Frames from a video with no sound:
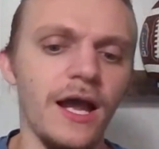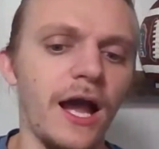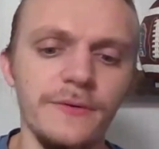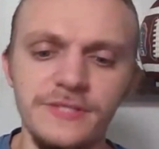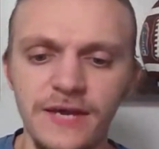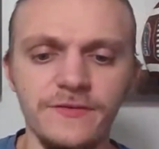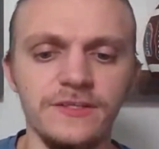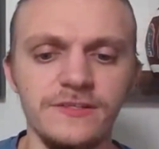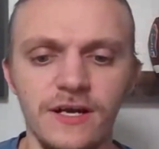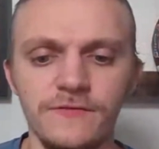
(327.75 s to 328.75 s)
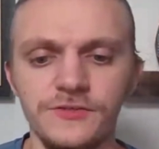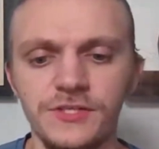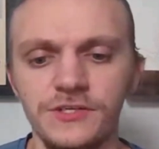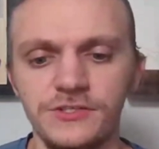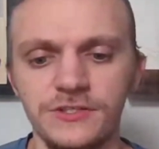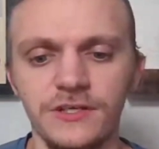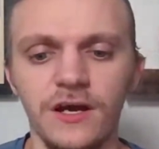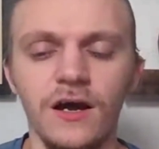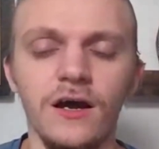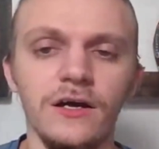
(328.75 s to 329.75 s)
I was having this conversation
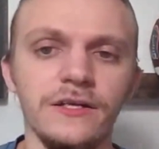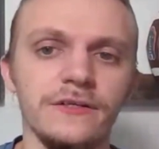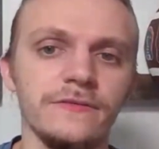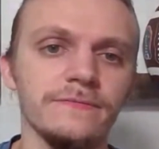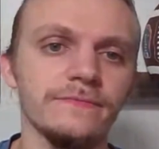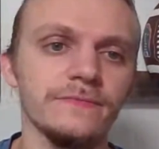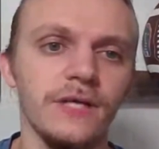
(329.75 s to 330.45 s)
on.